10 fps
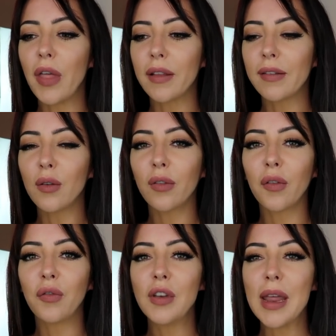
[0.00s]
There's lots
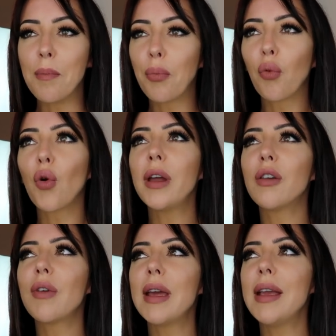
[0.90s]
of
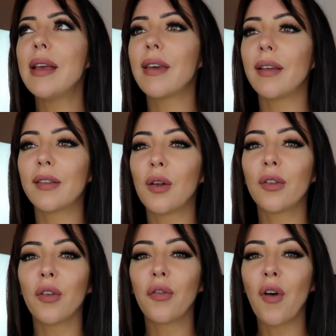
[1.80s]
embroidery, there's
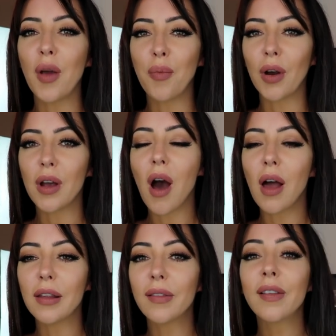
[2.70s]
lots of vibrant
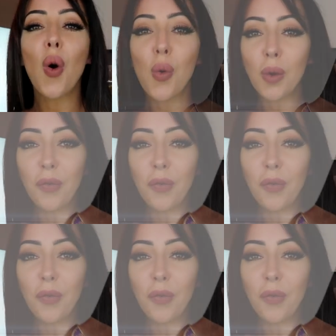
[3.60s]
colors. All